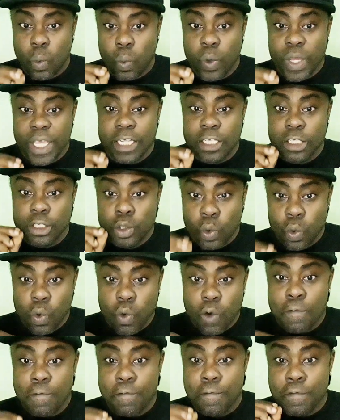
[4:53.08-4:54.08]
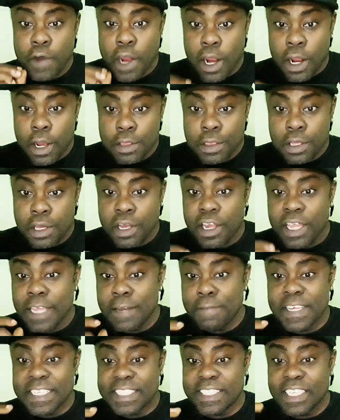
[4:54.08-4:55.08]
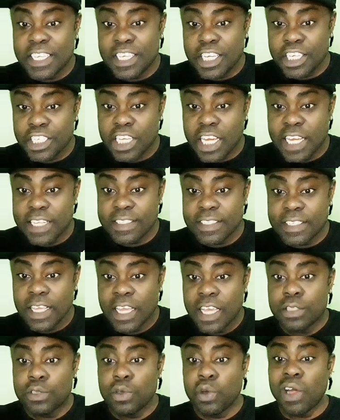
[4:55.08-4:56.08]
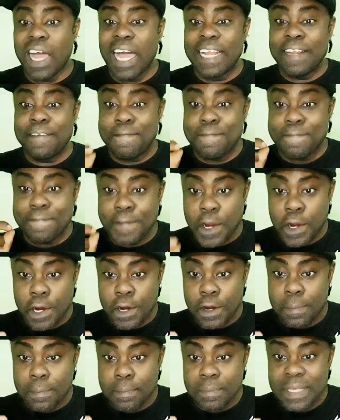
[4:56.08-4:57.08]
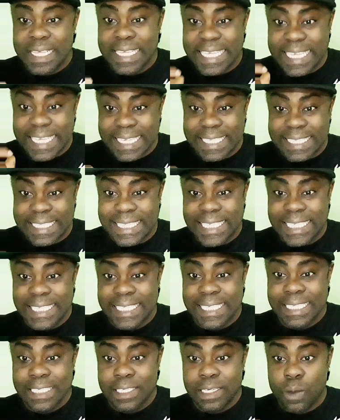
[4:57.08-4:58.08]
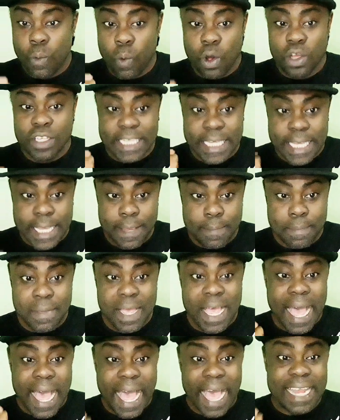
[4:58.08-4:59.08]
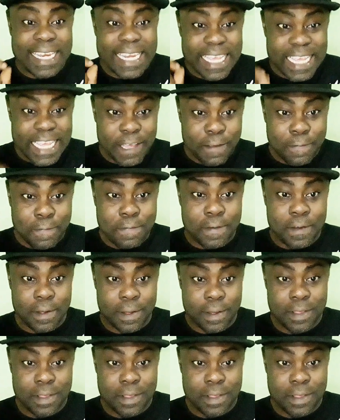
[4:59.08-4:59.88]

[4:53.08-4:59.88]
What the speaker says: we'll do further investigations to confirm it was him, and if